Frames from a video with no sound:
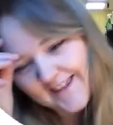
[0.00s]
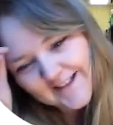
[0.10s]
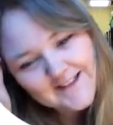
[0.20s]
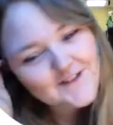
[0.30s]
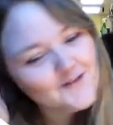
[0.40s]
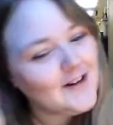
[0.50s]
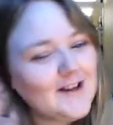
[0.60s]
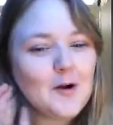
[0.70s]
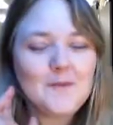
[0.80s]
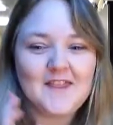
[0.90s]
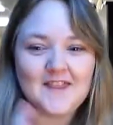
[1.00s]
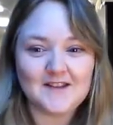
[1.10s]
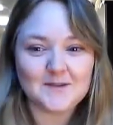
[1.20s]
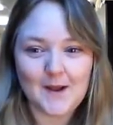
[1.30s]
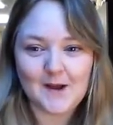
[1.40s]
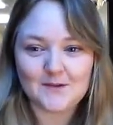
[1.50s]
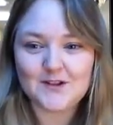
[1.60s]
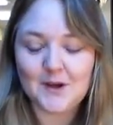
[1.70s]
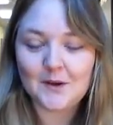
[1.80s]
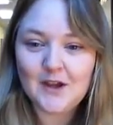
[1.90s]
This is a really common thing as well.
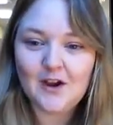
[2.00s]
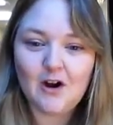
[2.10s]
So